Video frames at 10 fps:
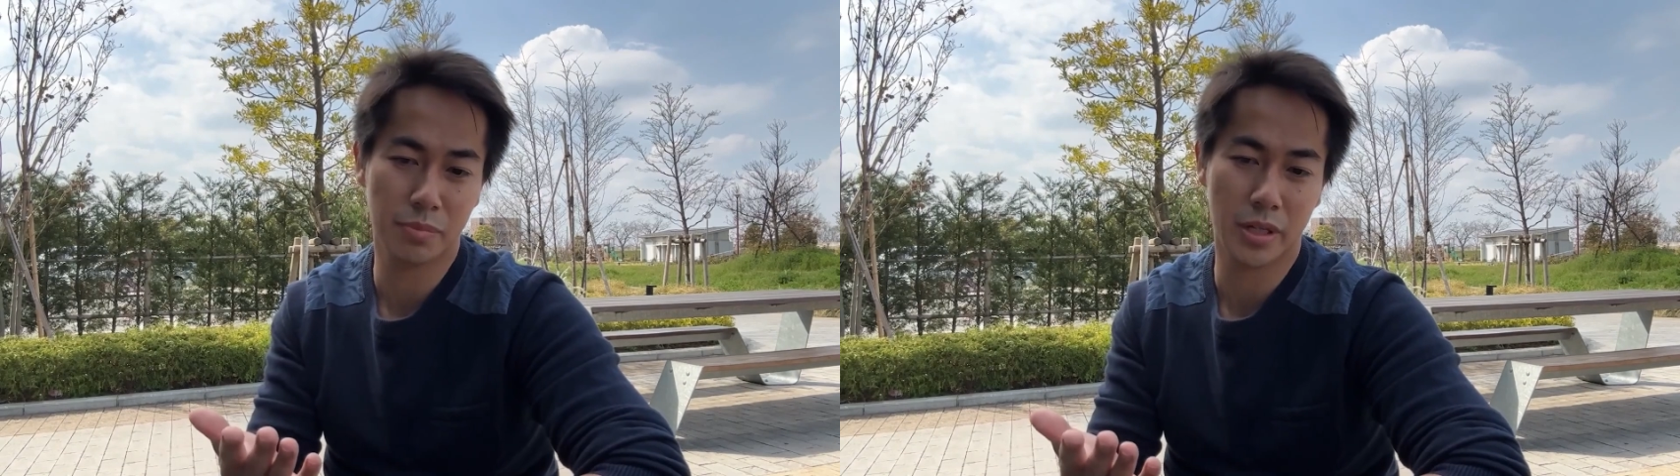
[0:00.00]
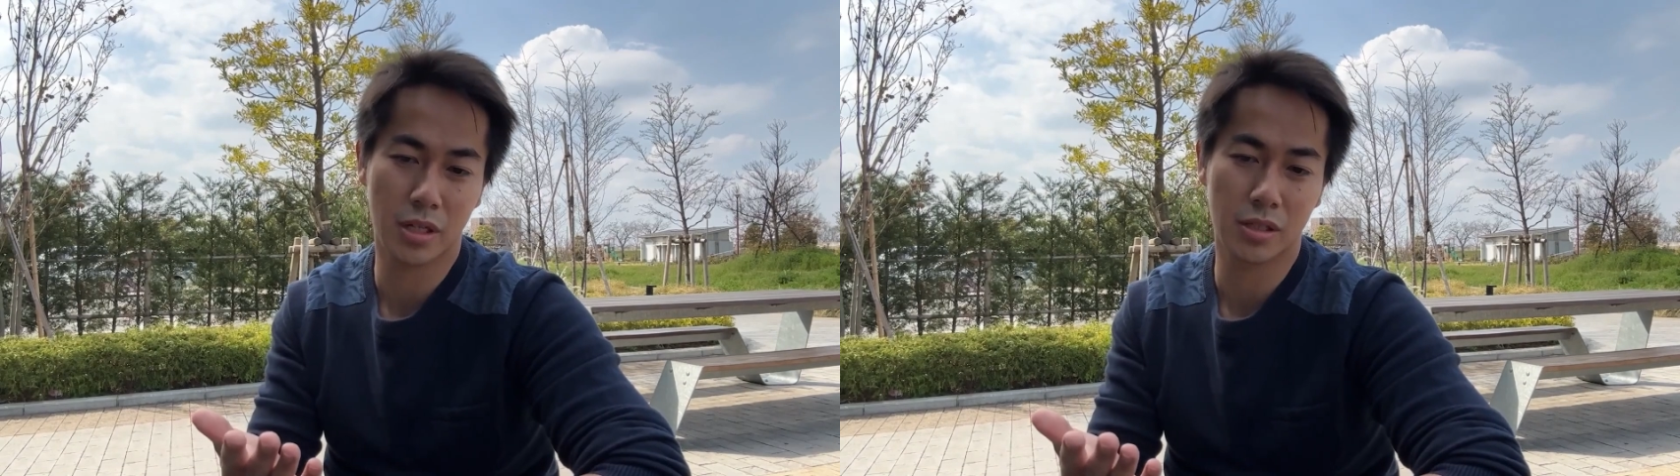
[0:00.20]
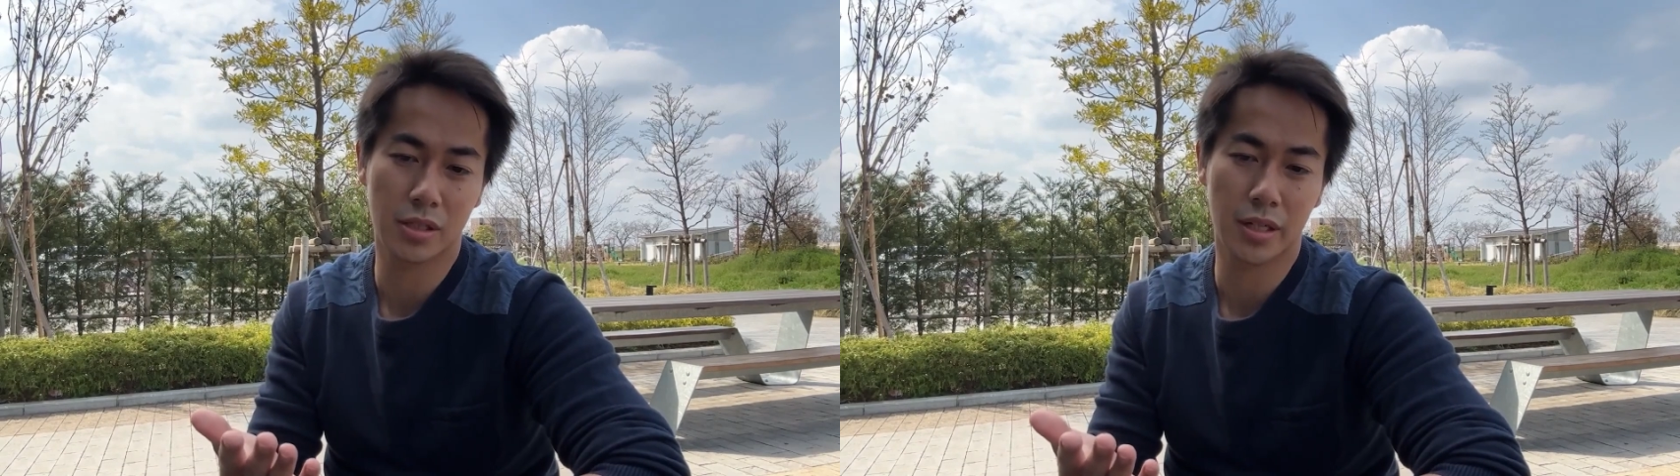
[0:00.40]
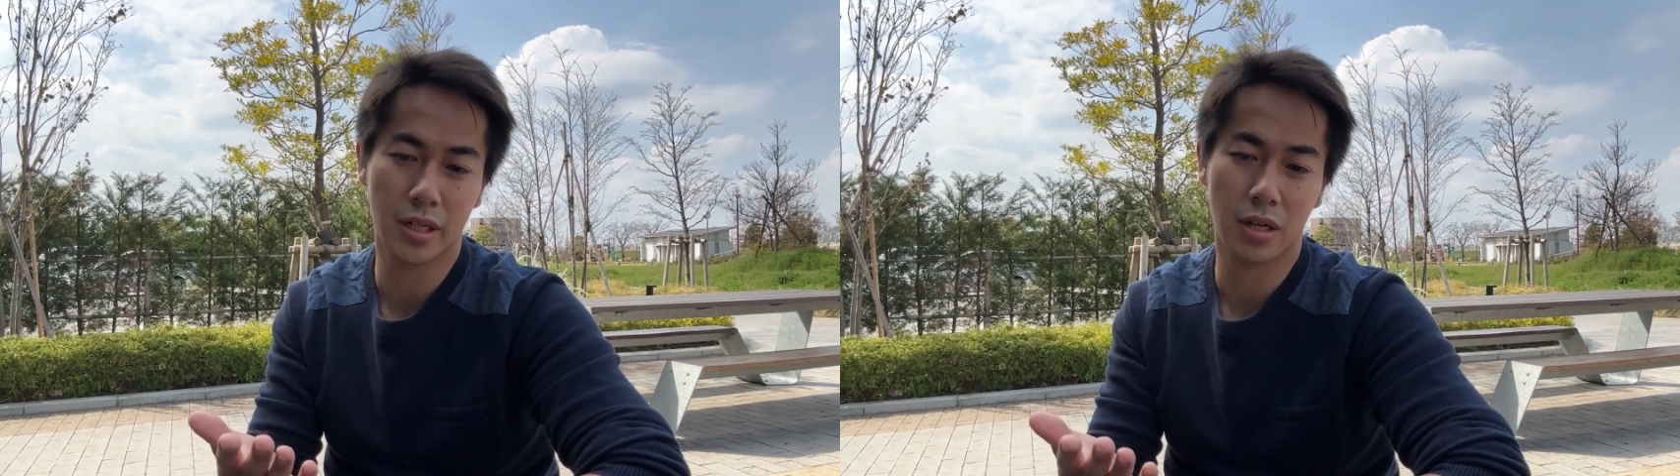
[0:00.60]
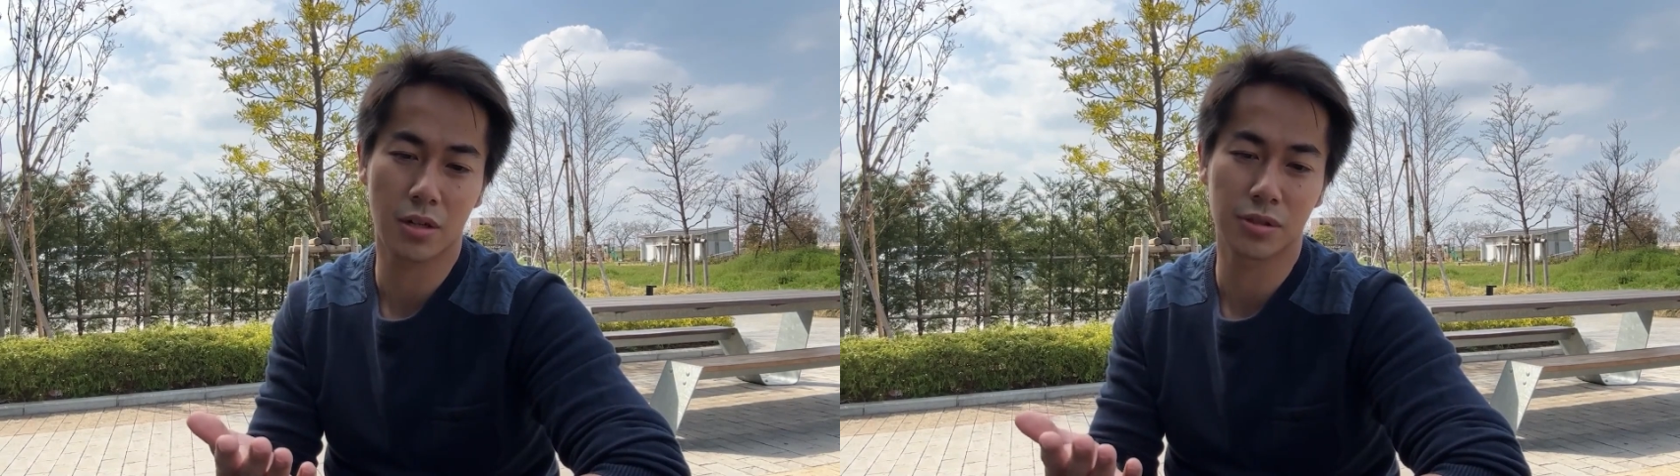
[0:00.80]
because they are
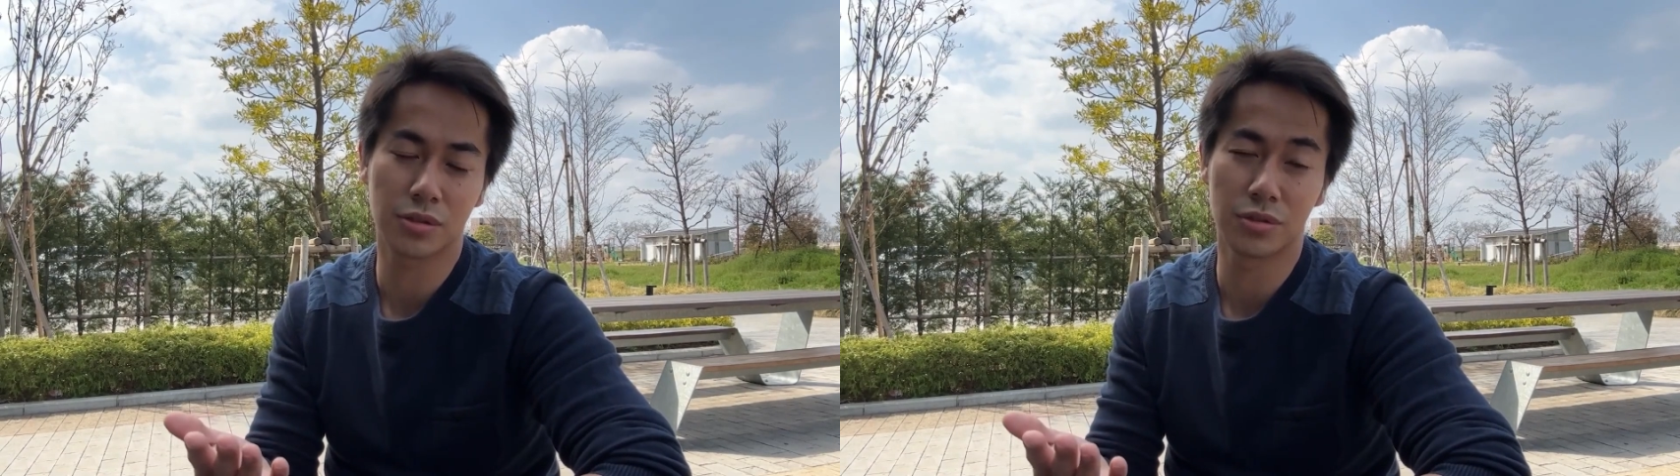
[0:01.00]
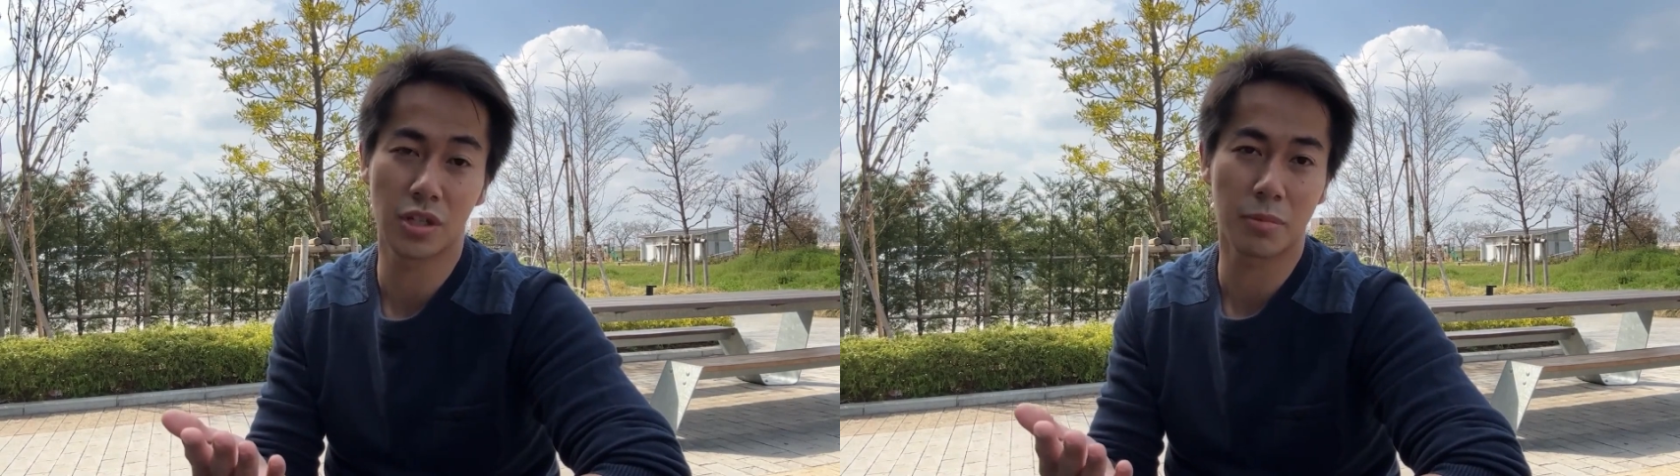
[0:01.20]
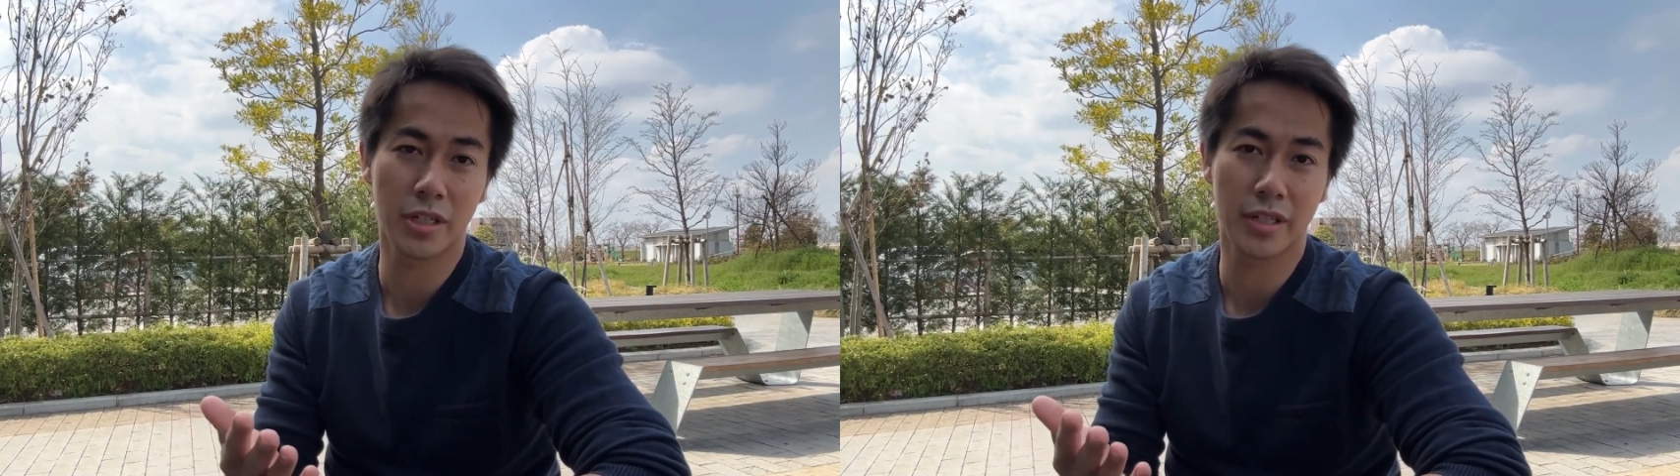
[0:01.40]
close to nobody